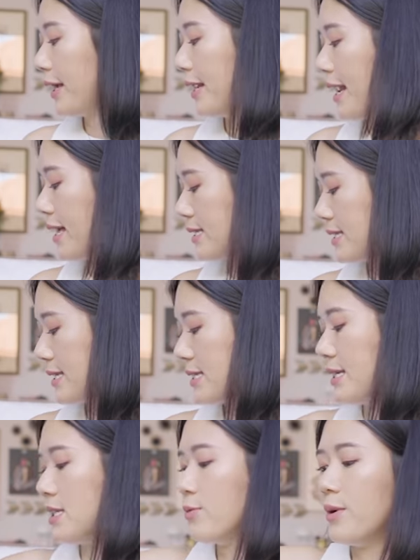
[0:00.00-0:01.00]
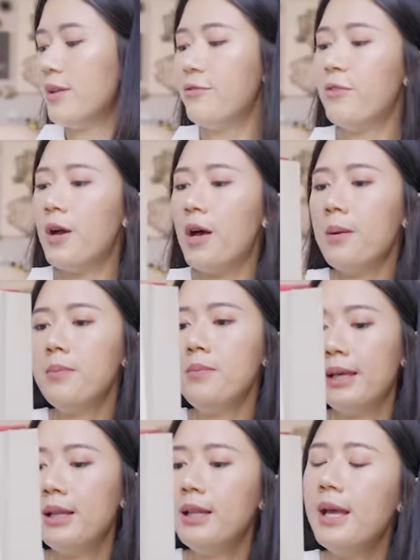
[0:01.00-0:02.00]
Okay, next is this one from
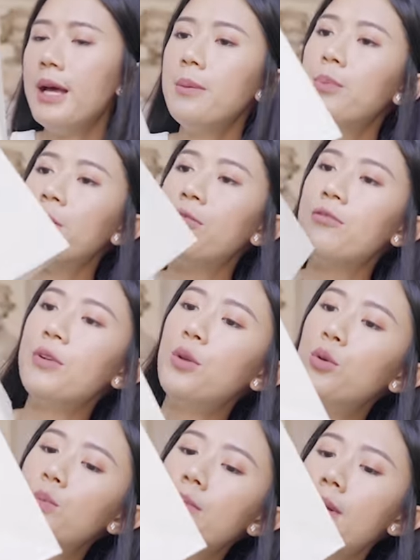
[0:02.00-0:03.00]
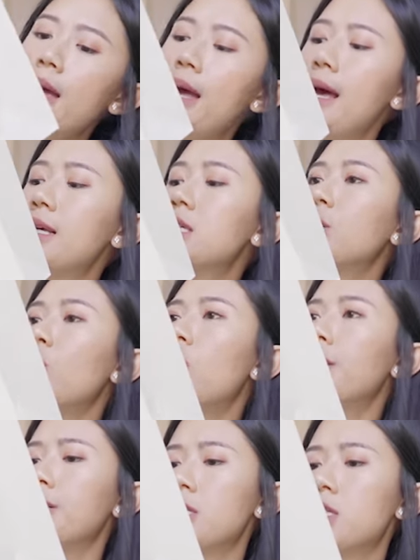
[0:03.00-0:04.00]
Kilian Perfume as an
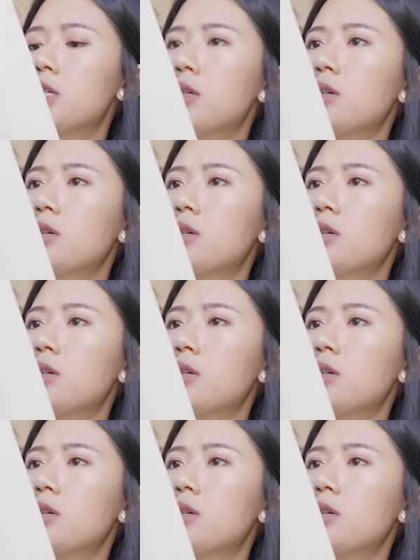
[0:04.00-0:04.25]
Art.